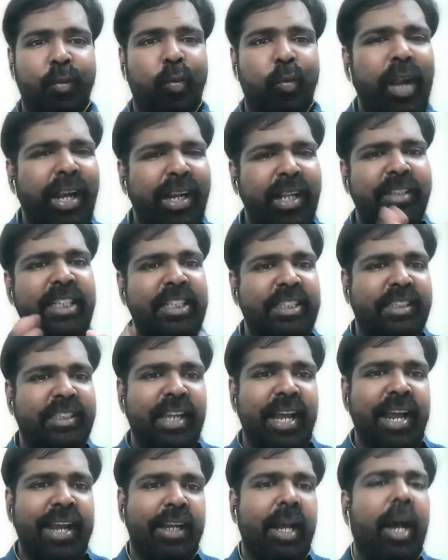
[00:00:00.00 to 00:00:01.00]
Where does he
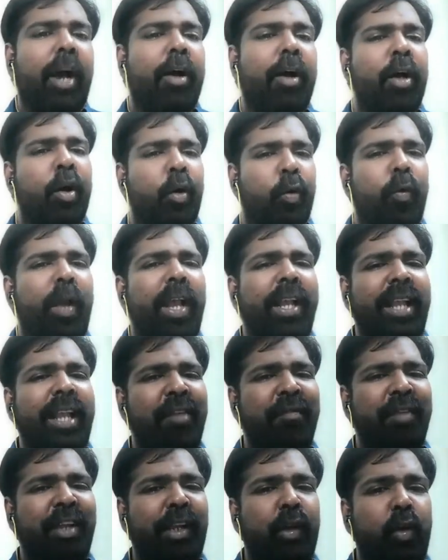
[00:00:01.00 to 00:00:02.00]
stand? How, where
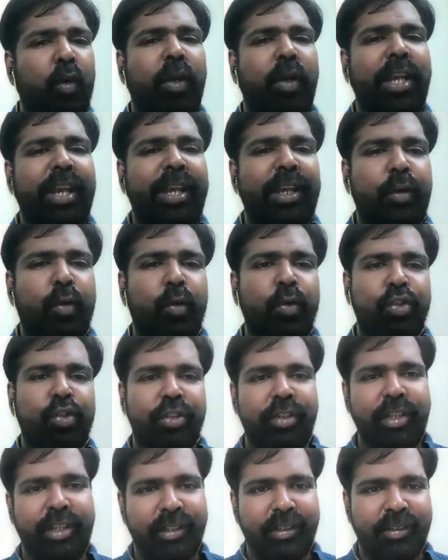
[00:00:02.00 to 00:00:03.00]
can we locate
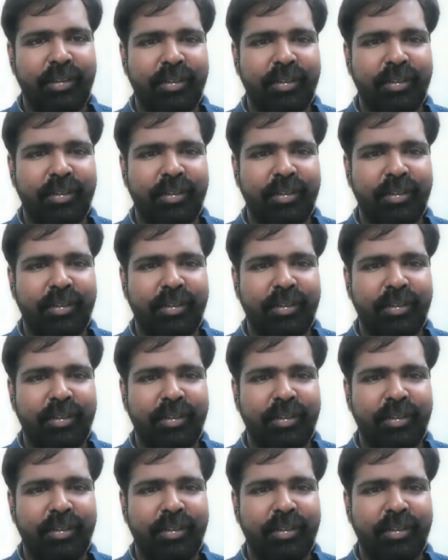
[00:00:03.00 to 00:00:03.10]
Rushdie?